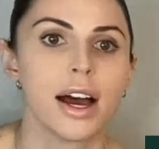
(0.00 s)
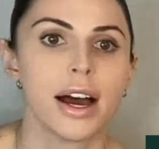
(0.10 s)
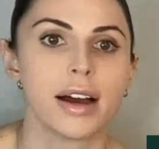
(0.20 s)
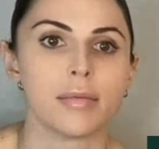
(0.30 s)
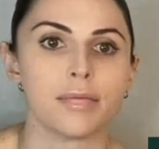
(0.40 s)

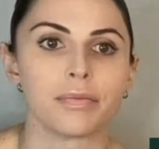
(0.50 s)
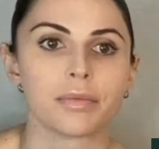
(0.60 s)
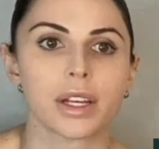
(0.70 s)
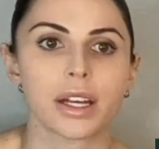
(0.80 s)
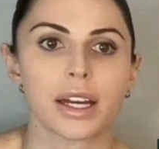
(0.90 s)

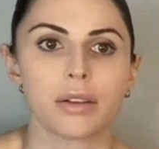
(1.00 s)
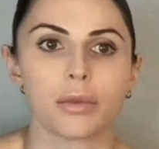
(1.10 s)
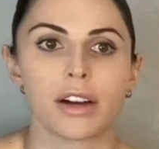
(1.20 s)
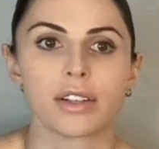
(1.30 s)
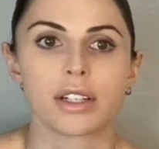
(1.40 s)
And
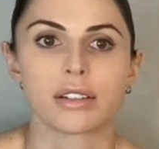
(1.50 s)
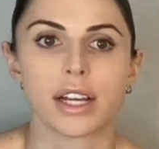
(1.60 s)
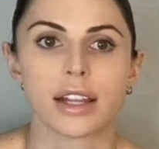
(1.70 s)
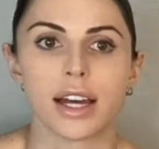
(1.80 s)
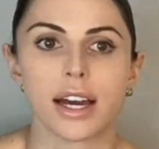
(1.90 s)
we often
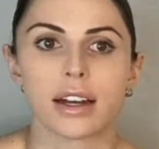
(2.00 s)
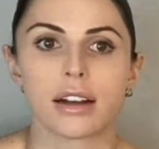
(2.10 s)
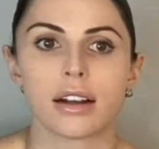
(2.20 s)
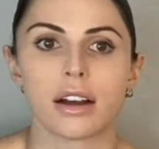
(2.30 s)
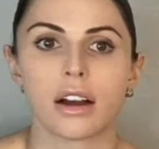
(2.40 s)
say that